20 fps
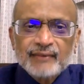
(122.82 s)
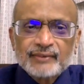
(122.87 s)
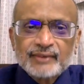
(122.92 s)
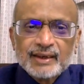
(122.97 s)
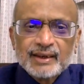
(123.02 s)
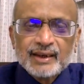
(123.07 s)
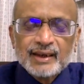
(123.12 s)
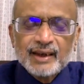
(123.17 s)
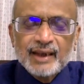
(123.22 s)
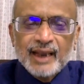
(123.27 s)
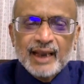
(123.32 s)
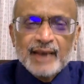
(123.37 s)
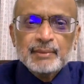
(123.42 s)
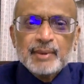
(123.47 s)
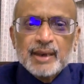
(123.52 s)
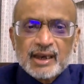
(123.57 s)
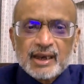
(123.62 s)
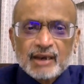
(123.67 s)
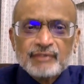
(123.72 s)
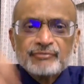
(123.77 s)
if the
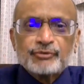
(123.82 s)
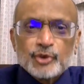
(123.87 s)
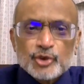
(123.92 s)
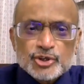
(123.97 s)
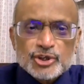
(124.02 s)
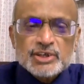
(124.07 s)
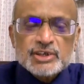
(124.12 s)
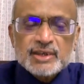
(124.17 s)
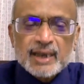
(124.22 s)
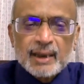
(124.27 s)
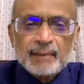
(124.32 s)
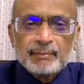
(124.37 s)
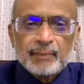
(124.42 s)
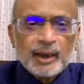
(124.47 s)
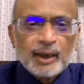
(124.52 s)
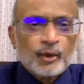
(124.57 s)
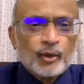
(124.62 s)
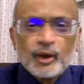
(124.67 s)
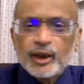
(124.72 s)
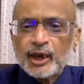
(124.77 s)
enemy confuses them
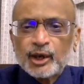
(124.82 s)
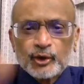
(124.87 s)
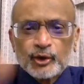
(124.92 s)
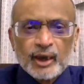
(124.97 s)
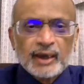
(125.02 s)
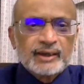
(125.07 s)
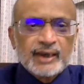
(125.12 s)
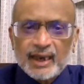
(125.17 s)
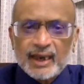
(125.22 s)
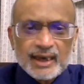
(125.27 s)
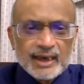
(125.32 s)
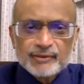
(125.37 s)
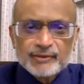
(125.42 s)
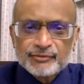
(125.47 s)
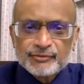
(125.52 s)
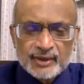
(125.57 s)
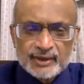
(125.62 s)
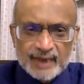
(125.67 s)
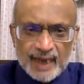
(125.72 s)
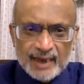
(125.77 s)
by going into entirely
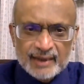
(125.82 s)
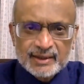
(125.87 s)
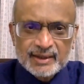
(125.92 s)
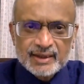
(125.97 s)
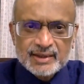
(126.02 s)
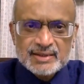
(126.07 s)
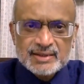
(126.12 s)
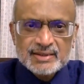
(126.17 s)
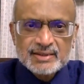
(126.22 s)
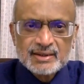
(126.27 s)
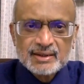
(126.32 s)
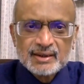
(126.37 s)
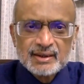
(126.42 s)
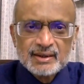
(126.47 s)
different tactics,